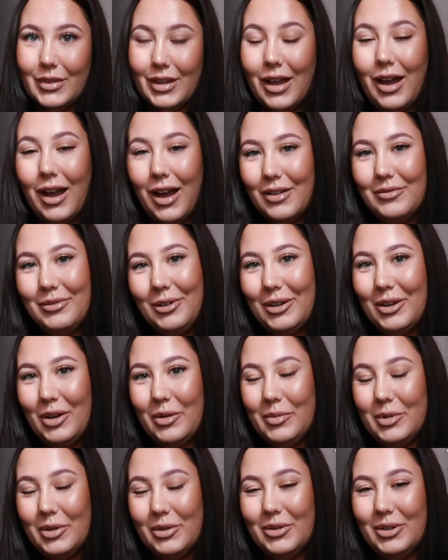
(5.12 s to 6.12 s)
Hi everyone,
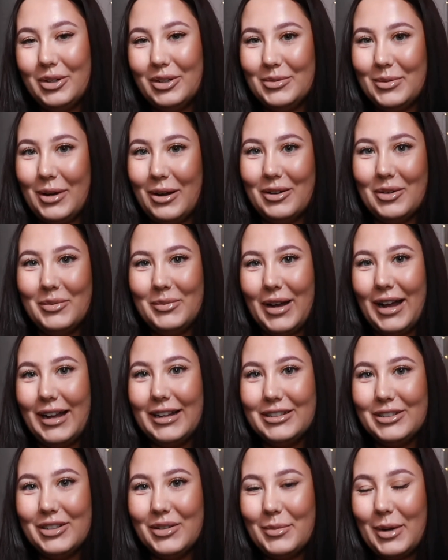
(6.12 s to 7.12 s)
hope you're all good. Welcome
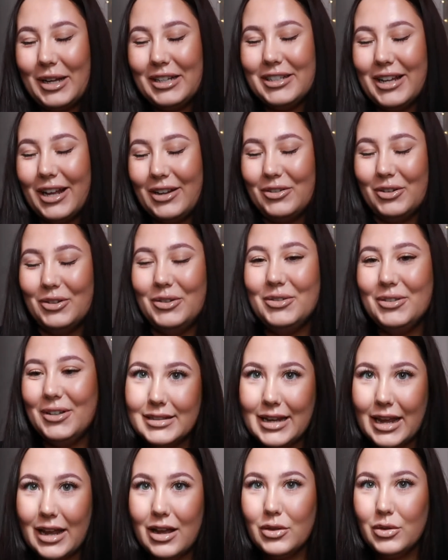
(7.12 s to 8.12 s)
back to my channel.
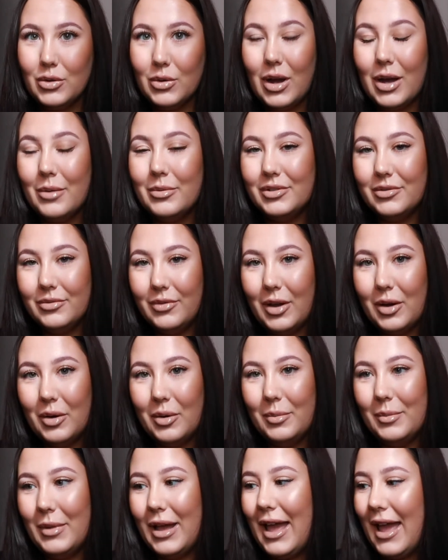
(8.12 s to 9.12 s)
Today I thought I would
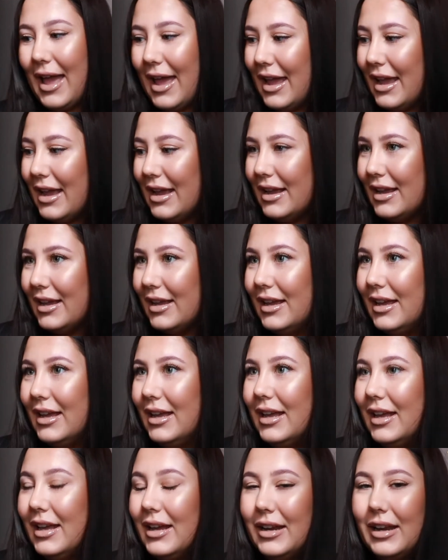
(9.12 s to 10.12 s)
film a
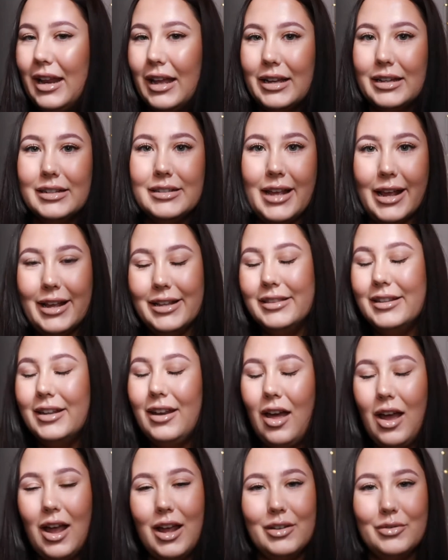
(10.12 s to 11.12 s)
day in the
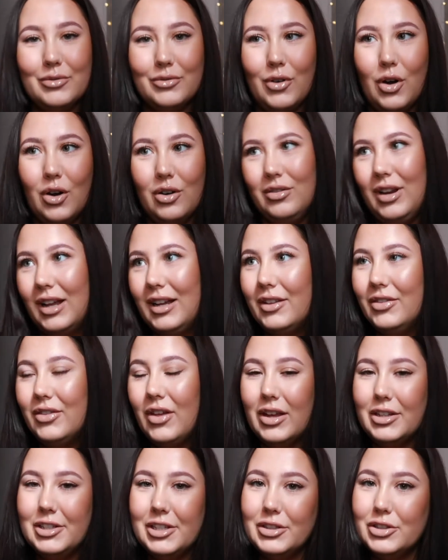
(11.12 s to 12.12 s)
life of a
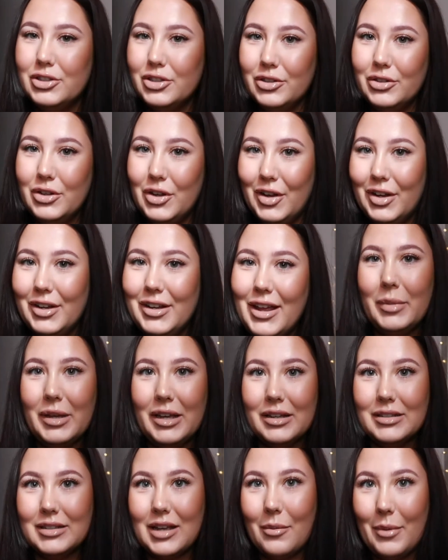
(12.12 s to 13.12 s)
third year student
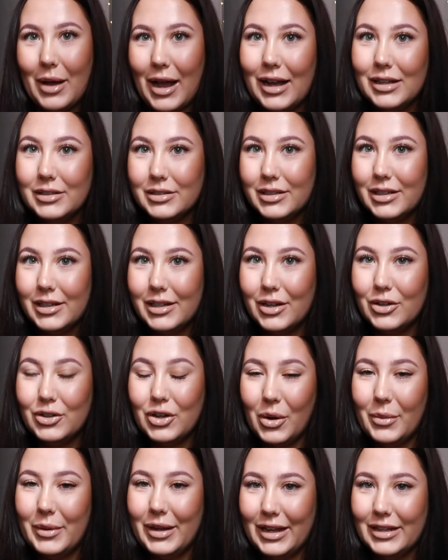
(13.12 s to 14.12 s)
because I'm actually
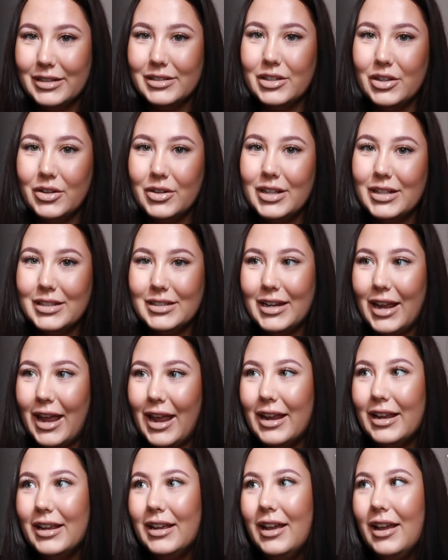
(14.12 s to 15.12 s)
going into uni
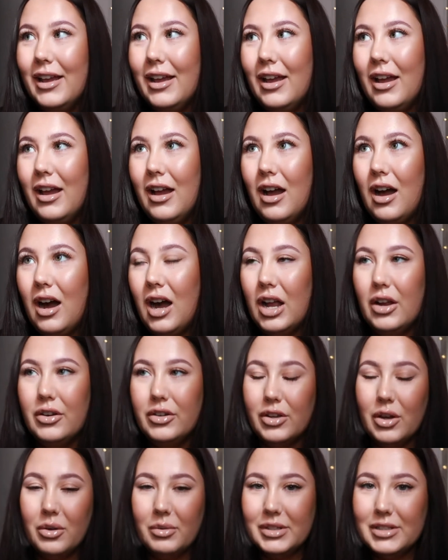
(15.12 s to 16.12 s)
today. I
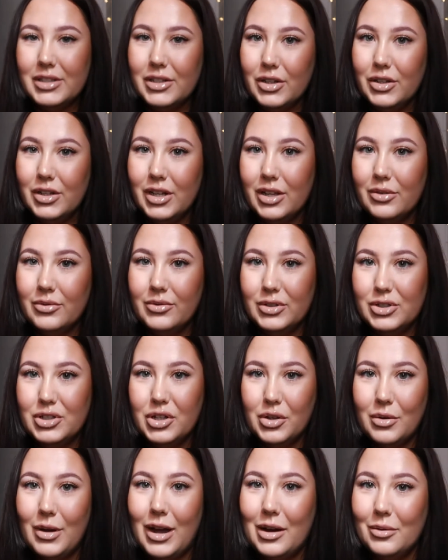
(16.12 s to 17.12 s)
only go into uni for
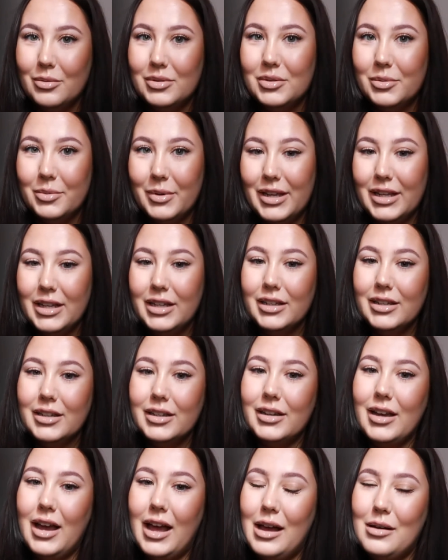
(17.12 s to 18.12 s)
2 hours a
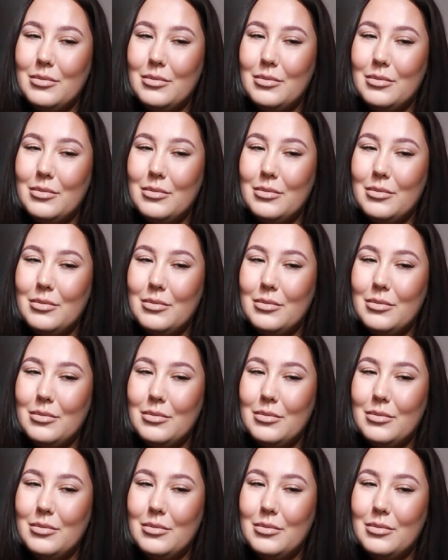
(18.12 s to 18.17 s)
week.